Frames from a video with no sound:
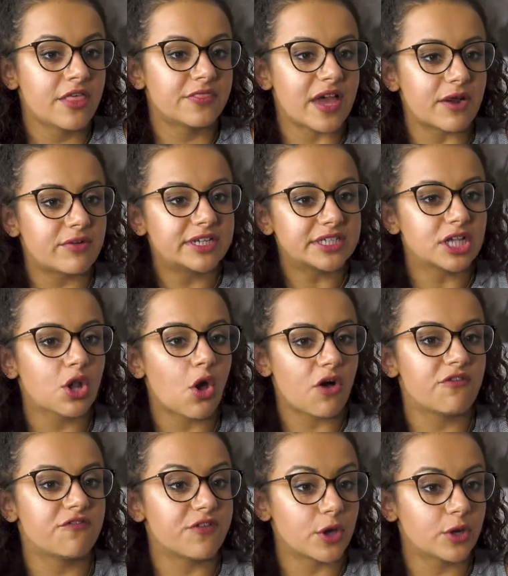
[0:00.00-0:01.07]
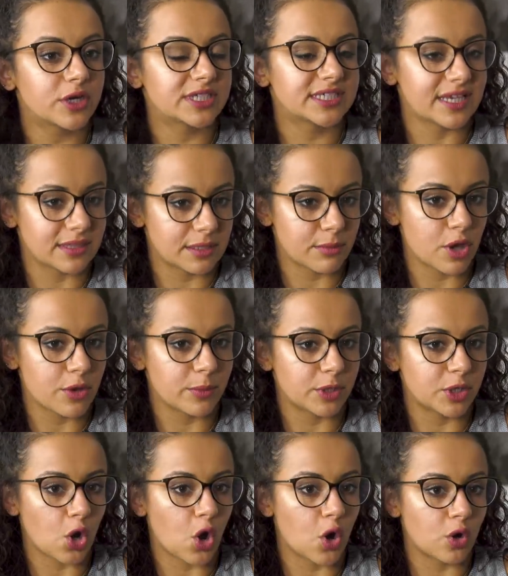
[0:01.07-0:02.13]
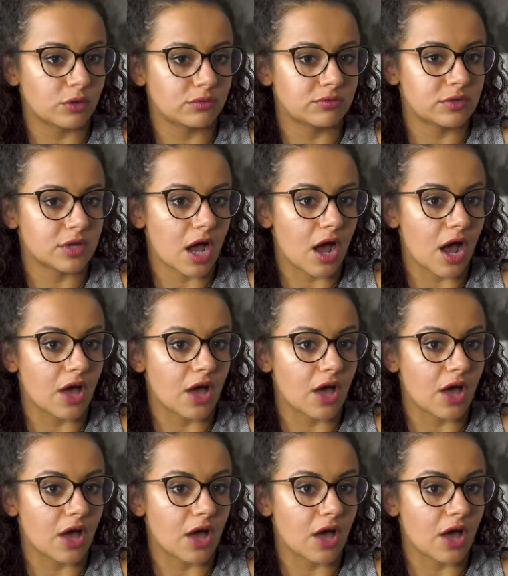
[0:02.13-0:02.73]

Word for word: there is a lot of focus at the moment on